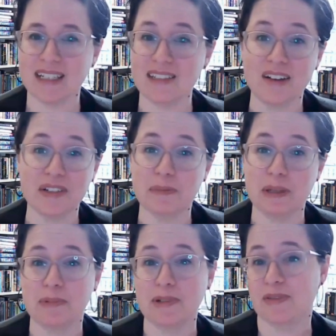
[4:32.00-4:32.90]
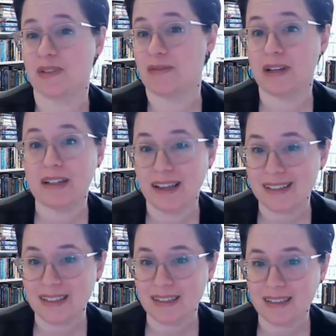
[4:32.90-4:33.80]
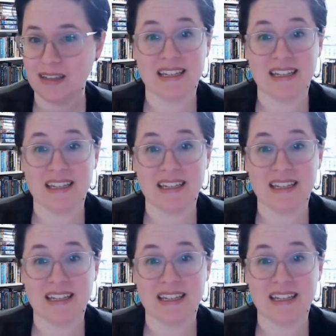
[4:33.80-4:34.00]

It's often people's favorite classic.